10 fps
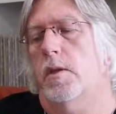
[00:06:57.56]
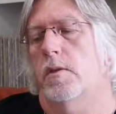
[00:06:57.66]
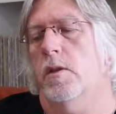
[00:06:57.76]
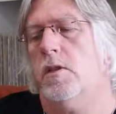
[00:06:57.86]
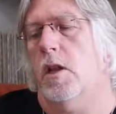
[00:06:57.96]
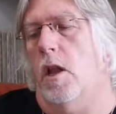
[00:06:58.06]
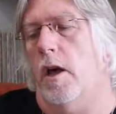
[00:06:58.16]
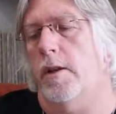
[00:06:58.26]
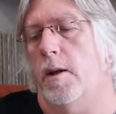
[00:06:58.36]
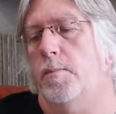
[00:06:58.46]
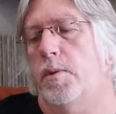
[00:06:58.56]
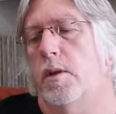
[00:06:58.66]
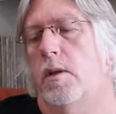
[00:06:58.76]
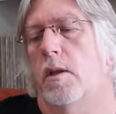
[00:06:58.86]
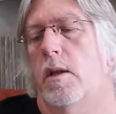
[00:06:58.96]
This lineup,
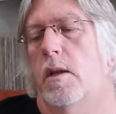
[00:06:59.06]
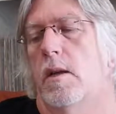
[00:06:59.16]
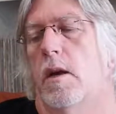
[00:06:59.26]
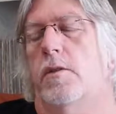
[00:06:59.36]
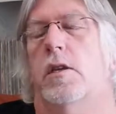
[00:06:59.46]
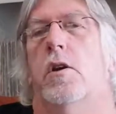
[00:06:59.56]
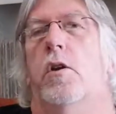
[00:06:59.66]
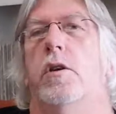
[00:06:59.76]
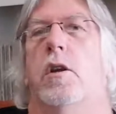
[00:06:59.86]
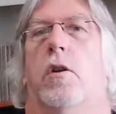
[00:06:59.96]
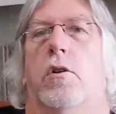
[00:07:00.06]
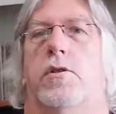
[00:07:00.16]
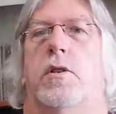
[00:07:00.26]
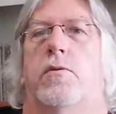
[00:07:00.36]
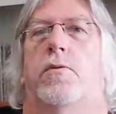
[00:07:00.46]
I think, only
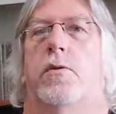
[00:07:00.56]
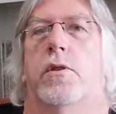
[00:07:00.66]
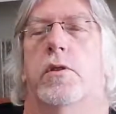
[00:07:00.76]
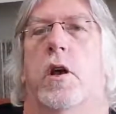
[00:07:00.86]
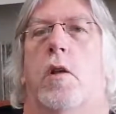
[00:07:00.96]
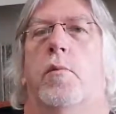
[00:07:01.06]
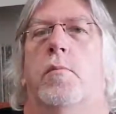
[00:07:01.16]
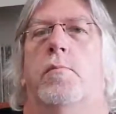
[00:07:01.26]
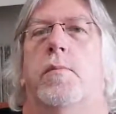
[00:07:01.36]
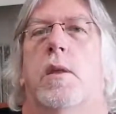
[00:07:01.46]
lasted for this album.